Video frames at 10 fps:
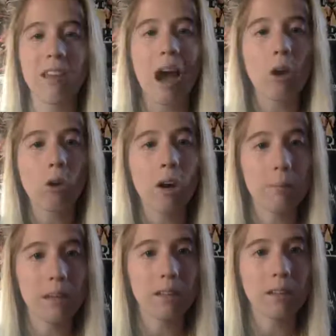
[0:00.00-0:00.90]

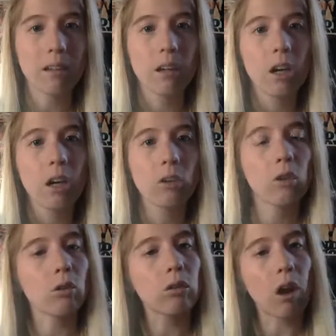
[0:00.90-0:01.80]
outcome is,
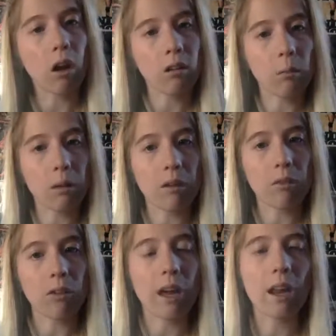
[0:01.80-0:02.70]
to start something
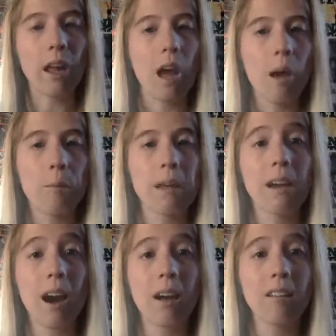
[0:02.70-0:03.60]
for then.
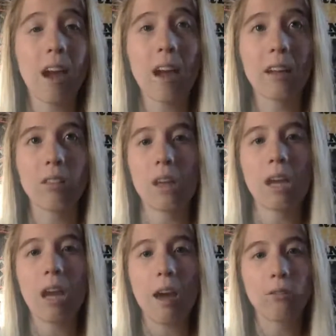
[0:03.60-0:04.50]
Because I
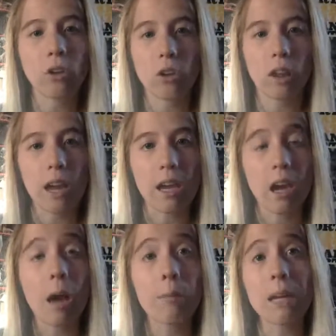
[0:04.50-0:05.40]
think after,
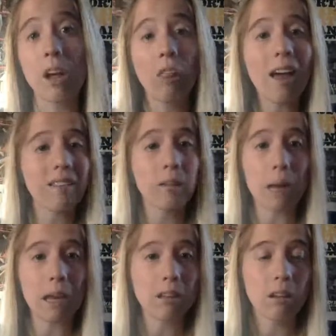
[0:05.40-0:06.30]
unless he
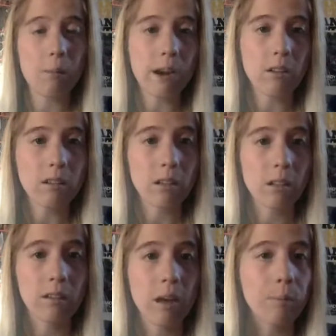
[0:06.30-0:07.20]
makes an appearance in
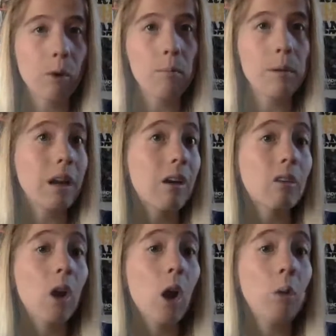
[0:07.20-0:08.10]
December, because
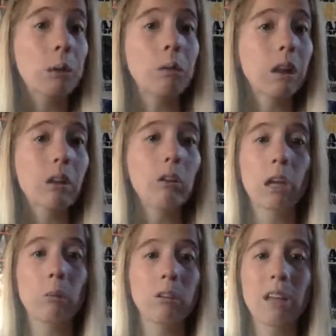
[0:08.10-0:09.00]
we
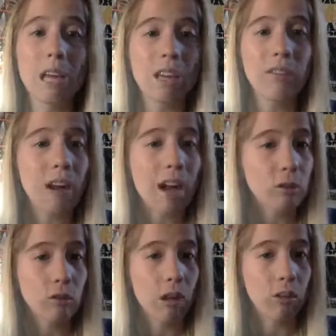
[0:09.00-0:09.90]
were saying even
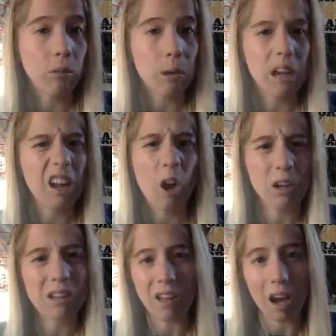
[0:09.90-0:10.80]
after WrestleMania, oh,
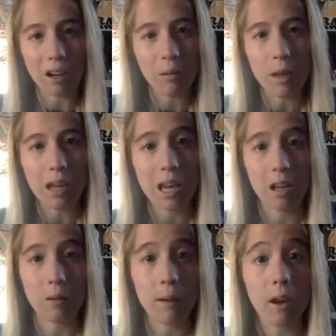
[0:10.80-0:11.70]
he's not going to make
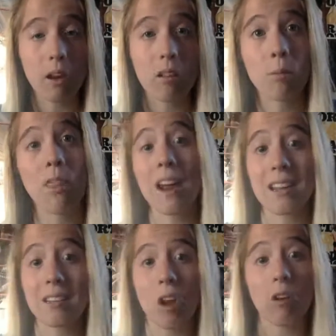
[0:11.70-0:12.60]
any appearance, but then
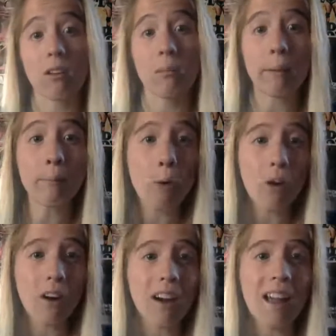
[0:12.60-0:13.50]
he started to make
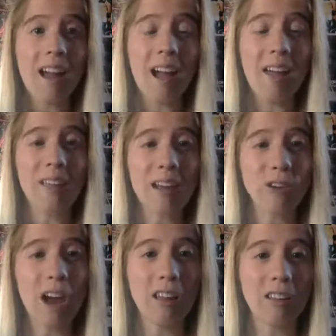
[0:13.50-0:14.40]
more. And then
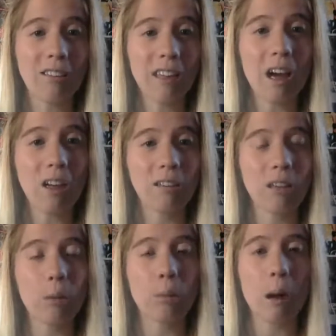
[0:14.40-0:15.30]
after Hell in a Cell, it
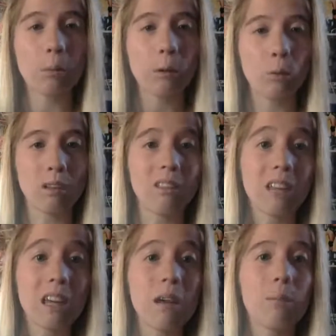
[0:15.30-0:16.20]
said we probably wouldn't
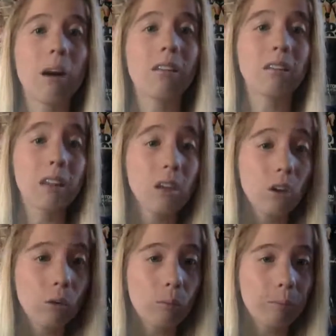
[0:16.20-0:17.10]
see him
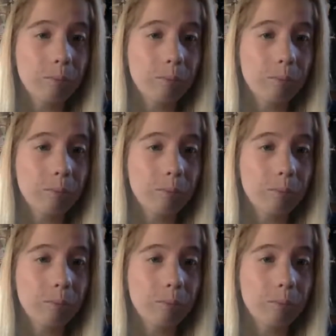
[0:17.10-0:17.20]
until